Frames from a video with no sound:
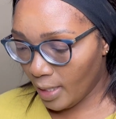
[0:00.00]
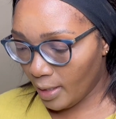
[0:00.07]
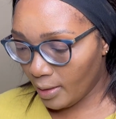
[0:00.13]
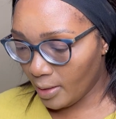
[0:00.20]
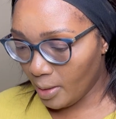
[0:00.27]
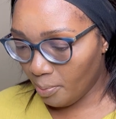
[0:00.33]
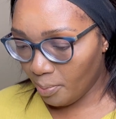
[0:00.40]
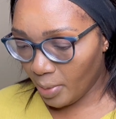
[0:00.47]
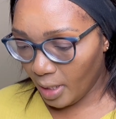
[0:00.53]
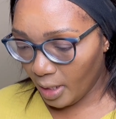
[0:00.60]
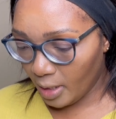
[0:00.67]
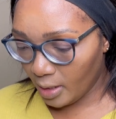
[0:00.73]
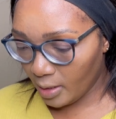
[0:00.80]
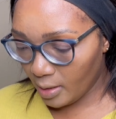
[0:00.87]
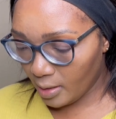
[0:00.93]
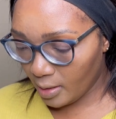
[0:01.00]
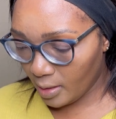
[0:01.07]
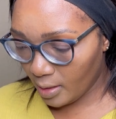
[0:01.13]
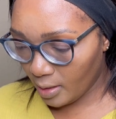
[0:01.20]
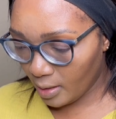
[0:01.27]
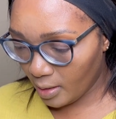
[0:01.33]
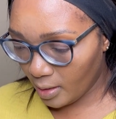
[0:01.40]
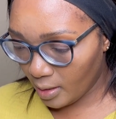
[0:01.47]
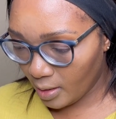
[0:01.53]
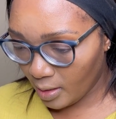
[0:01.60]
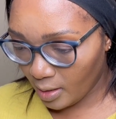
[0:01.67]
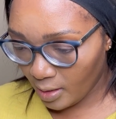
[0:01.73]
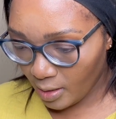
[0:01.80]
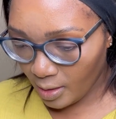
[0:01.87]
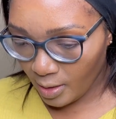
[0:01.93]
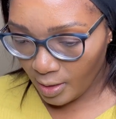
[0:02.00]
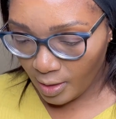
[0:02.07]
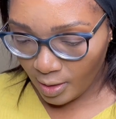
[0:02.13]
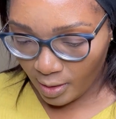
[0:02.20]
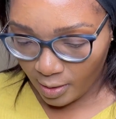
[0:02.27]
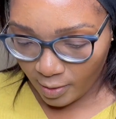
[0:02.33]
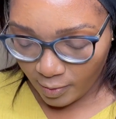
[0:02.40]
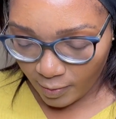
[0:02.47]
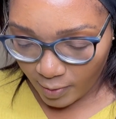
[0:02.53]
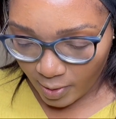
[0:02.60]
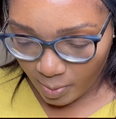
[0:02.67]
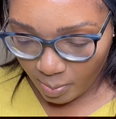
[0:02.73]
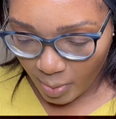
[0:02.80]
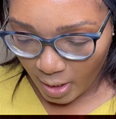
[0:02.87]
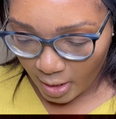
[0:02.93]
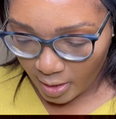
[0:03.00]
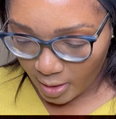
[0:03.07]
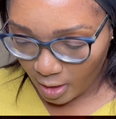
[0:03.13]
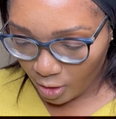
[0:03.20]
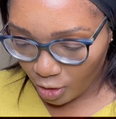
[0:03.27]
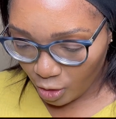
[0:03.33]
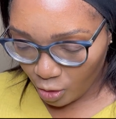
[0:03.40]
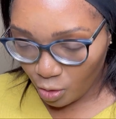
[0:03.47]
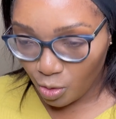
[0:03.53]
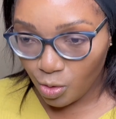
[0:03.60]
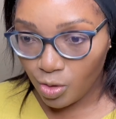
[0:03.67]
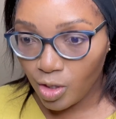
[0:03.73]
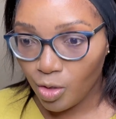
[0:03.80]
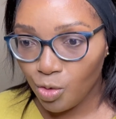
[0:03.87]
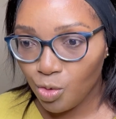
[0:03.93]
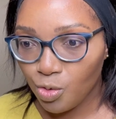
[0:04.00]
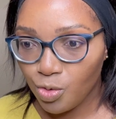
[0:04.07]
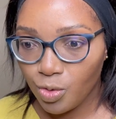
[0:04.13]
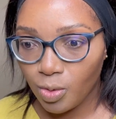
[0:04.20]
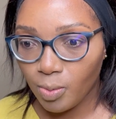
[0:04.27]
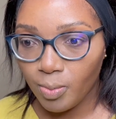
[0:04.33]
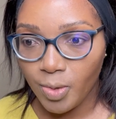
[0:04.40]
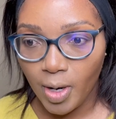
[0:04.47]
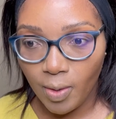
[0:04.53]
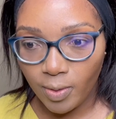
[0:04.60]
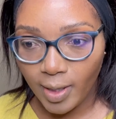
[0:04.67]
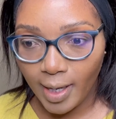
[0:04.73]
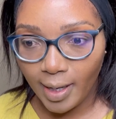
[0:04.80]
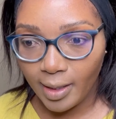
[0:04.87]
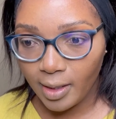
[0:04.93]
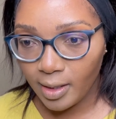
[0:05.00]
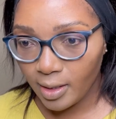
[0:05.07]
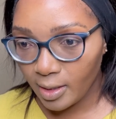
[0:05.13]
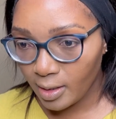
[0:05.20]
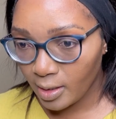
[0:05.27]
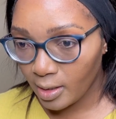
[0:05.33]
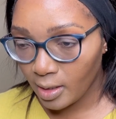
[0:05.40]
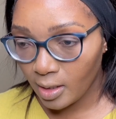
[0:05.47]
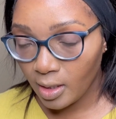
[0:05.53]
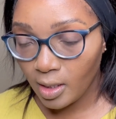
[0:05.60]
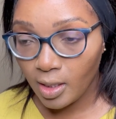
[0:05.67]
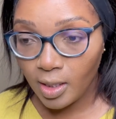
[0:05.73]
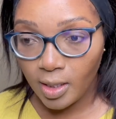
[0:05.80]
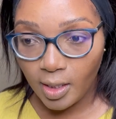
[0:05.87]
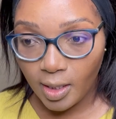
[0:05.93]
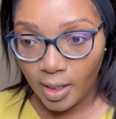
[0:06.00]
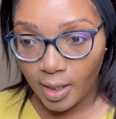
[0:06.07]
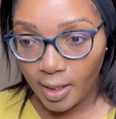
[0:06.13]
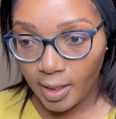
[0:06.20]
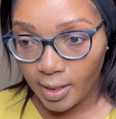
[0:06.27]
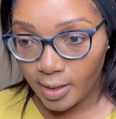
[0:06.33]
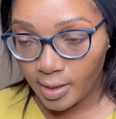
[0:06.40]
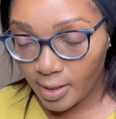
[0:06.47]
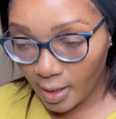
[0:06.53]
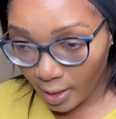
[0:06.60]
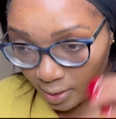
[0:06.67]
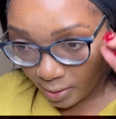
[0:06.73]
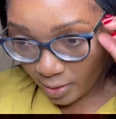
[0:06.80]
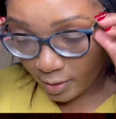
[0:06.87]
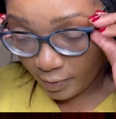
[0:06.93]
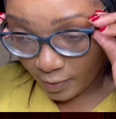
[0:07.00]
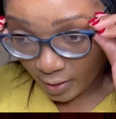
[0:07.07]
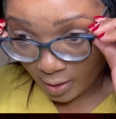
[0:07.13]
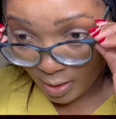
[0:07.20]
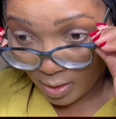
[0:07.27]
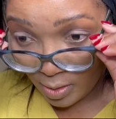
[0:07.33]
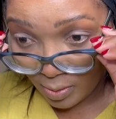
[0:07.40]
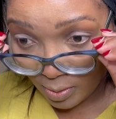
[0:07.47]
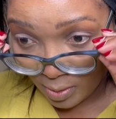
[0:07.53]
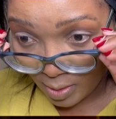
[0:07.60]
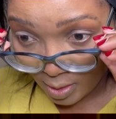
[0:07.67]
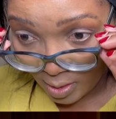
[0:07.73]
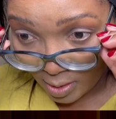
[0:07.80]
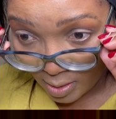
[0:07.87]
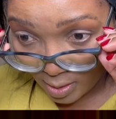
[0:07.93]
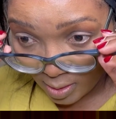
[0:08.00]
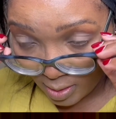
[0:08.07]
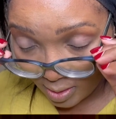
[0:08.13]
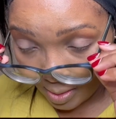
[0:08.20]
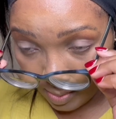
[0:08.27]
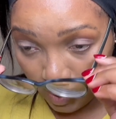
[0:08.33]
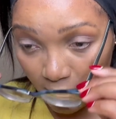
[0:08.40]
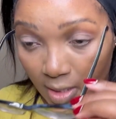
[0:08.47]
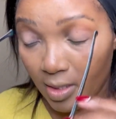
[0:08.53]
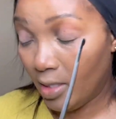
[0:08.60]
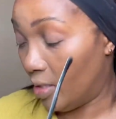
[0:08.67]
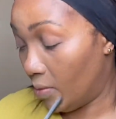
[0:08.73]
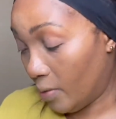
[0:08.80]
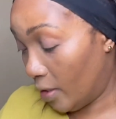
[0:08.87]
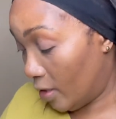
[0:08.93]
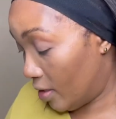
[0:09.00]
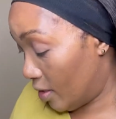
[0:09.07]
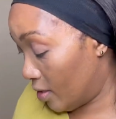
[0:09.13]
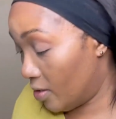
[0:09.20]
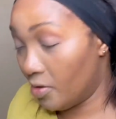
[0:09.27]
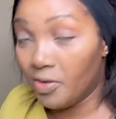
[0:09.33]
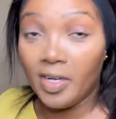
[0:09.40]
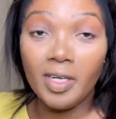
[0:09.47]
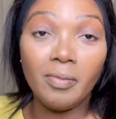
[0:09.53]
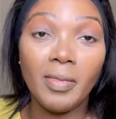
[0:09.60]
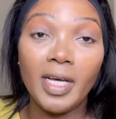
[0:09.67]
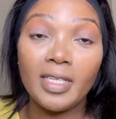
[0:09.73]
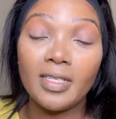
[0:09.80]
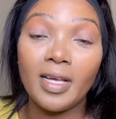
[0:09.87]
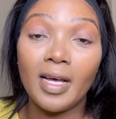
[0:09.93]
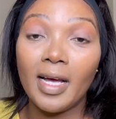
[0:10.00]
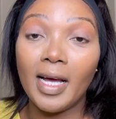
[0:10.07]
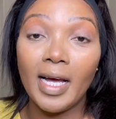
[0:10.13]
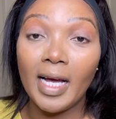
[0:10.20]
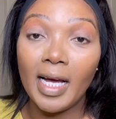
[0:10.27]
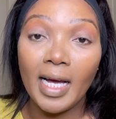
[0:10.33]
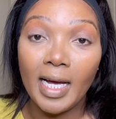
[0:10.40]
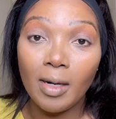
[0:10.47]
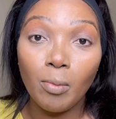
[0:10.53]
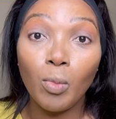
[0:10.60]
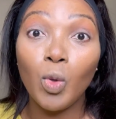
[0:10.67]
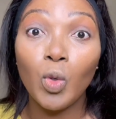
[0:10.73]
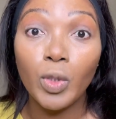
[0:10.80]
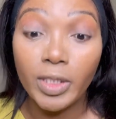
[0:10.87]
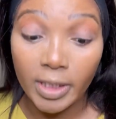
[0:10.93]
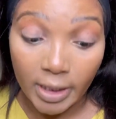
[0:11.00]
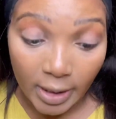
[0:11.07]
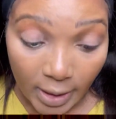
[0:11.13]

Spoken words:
the base, For the base, I'll just use a neutral brown color. And I don't know if I can do this, but anyway, it doesn't really matter. I'm born.